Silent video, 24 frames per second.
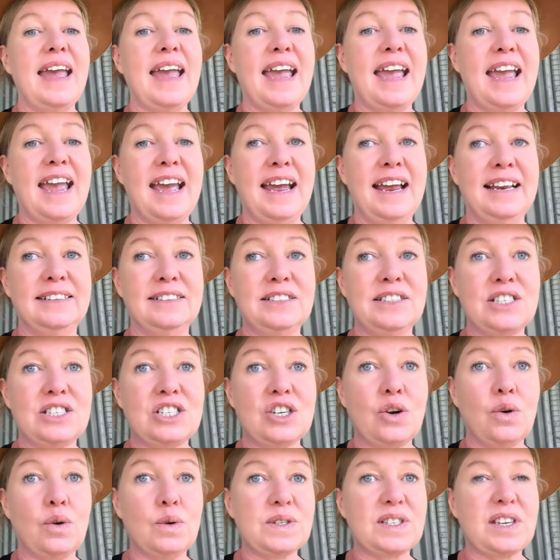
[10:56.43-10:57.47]

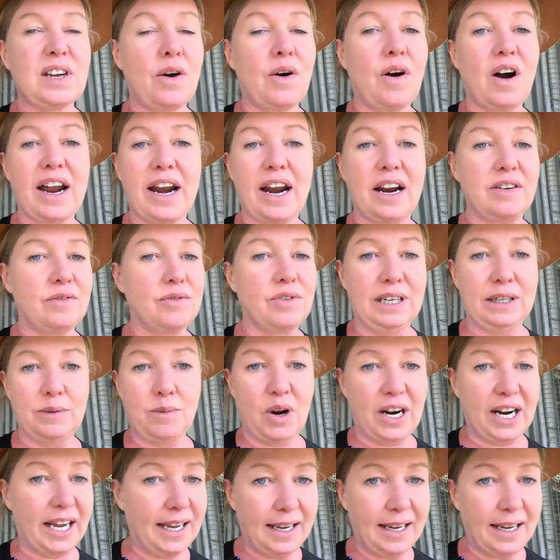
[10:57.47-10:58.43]
And also I don't really want